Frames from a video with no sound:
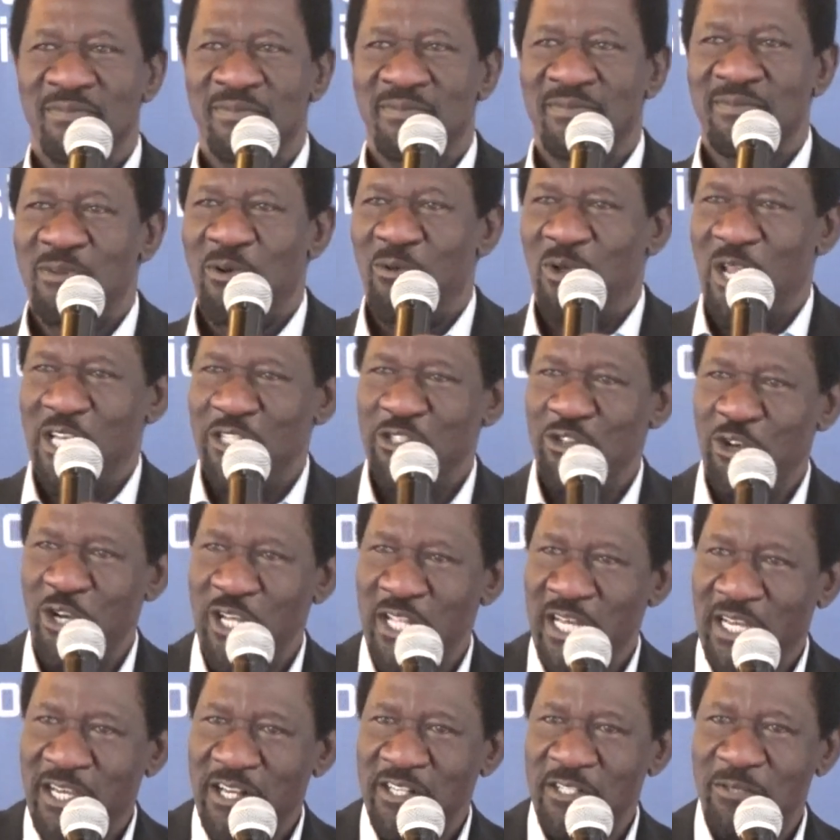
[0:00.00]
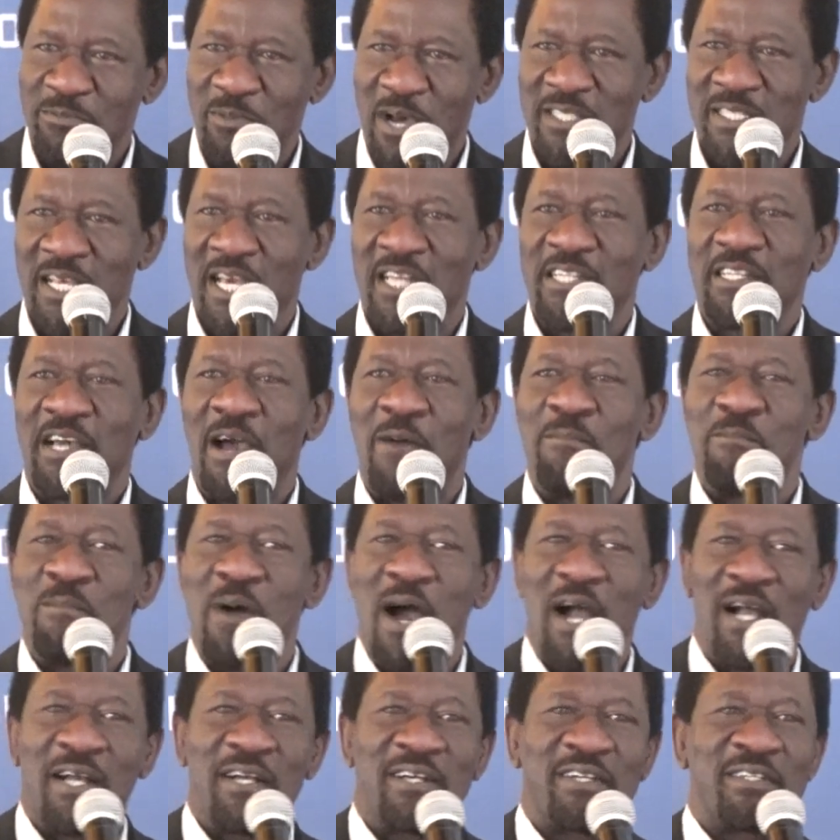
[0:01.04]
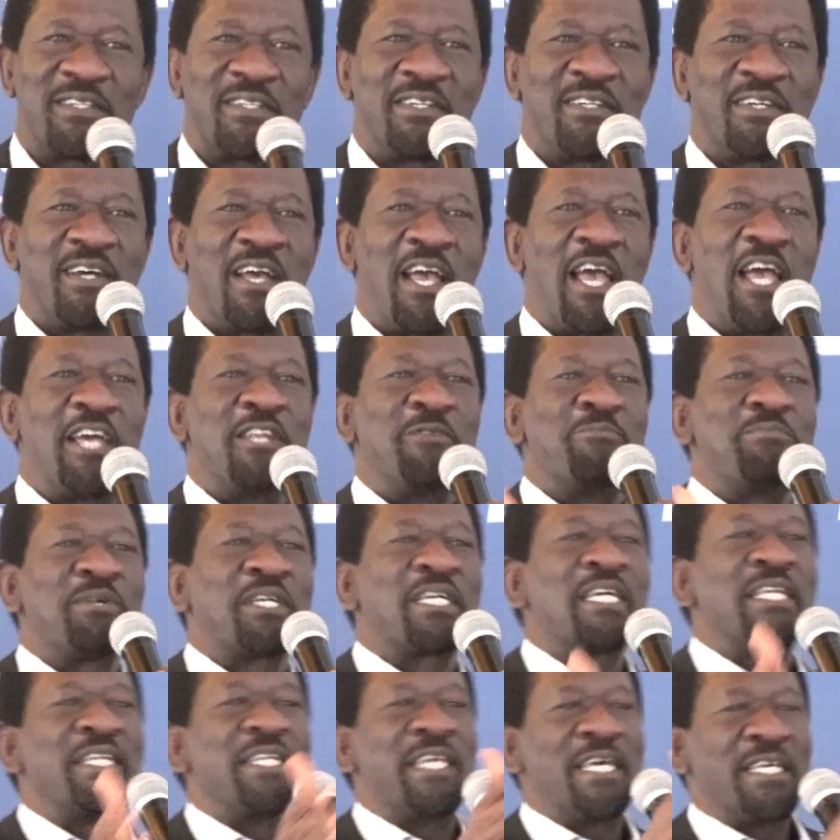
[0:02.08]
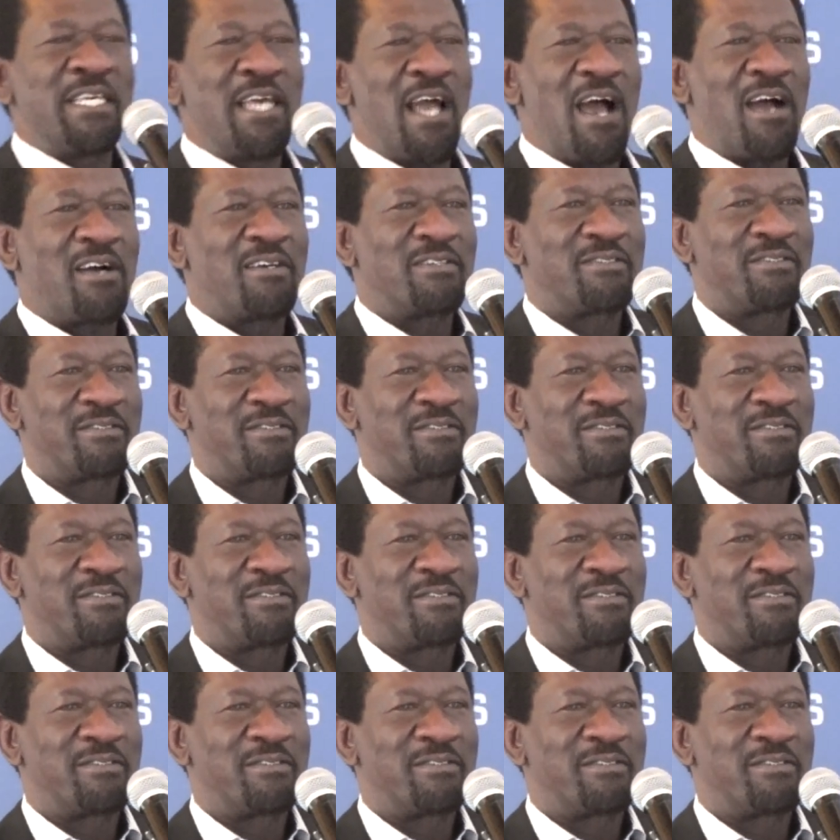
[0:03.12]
They will enjoy the Christmas and come back and begin the year.